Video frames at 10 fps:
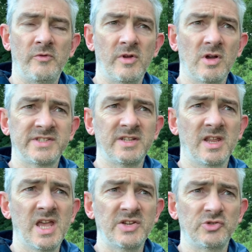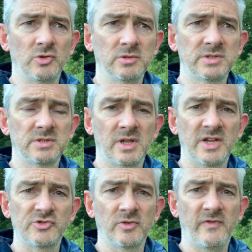regards to the kestrels, the
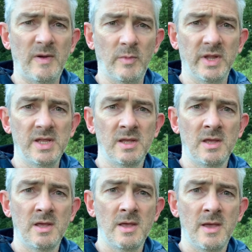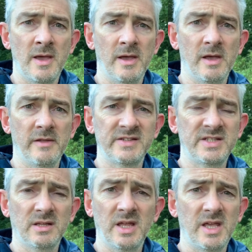kestrel family, they're
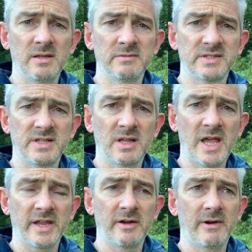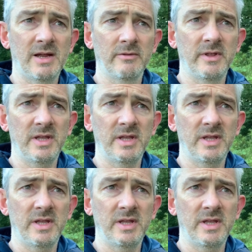still here, still hanging around the